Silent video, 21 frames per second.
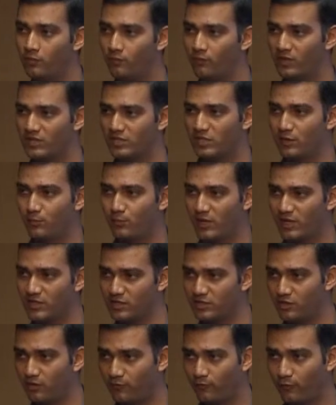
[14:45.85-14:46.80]
which
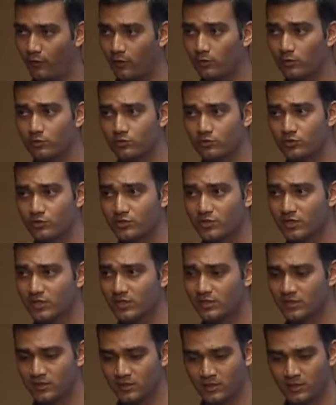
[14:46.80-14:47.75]
comprises of all those
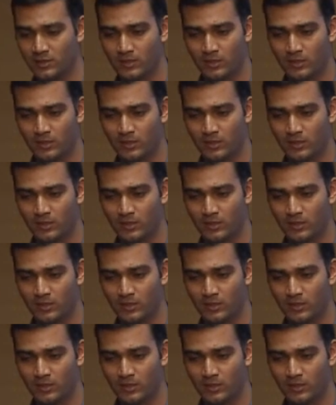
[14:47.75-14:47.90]
users.